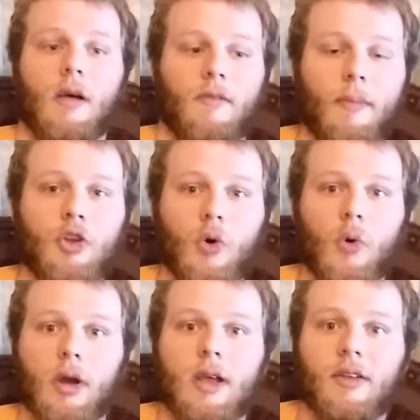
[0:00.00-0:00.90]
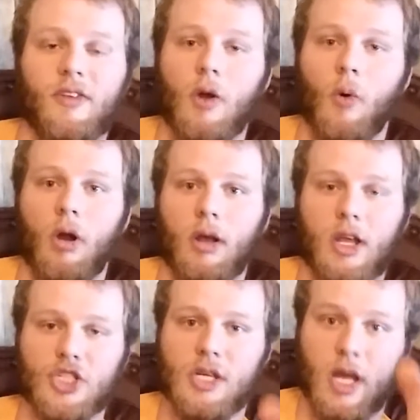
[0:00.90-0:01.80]
From the door, he could see on a
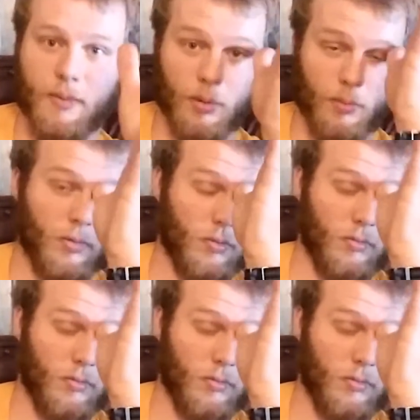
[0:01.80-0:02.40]
kitchen table,